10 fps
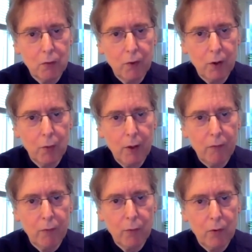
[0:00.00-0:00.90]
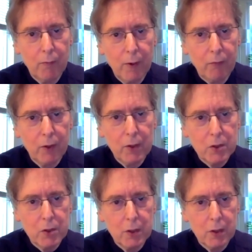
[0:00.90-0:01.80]
far away from all of my
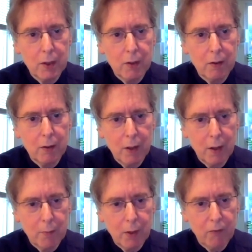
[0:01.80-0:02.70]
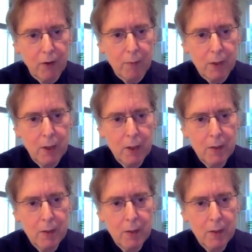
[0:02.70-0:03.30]
friends and my family.